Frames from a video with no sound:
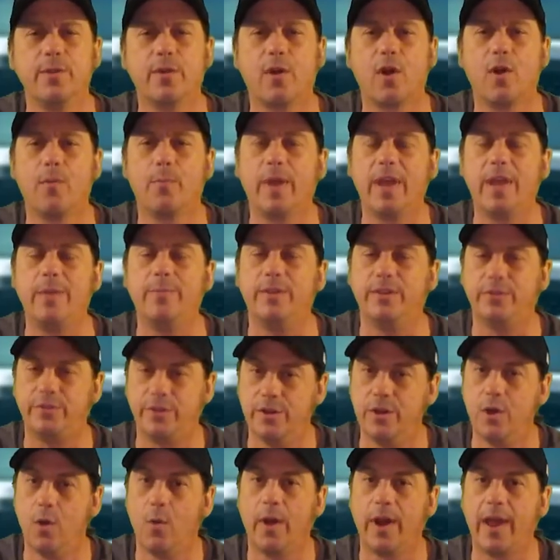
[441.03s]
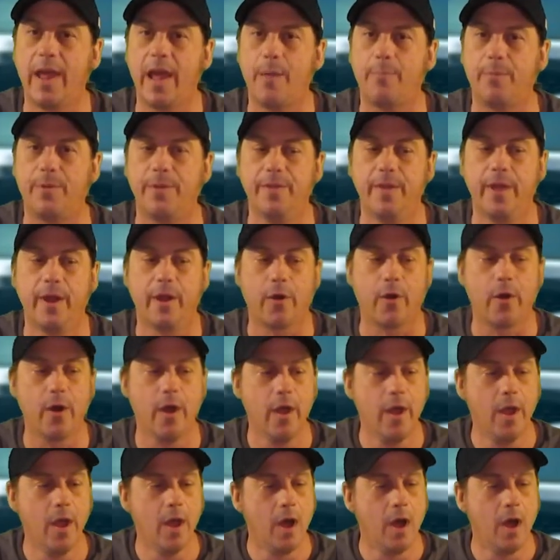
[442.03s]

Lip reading: they're our babies. You know what happened there.